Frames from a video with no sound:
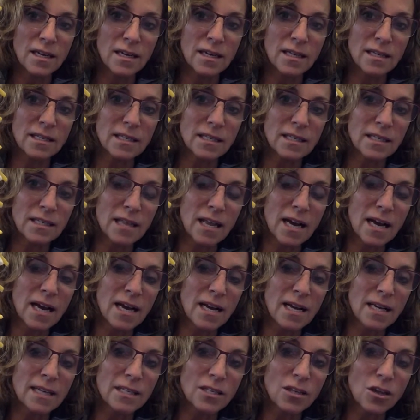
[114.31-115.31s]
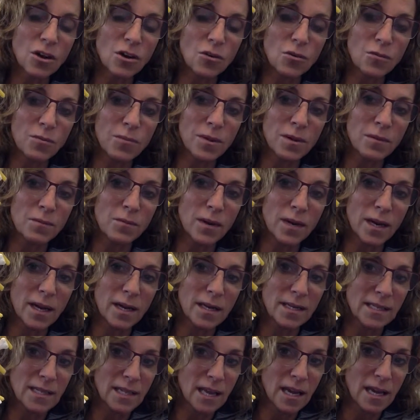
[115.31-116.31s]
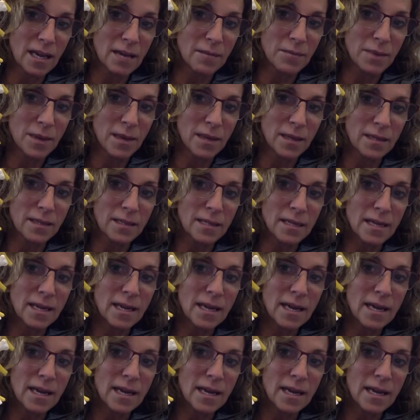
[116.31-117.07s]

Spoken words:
It slides open when I side bend,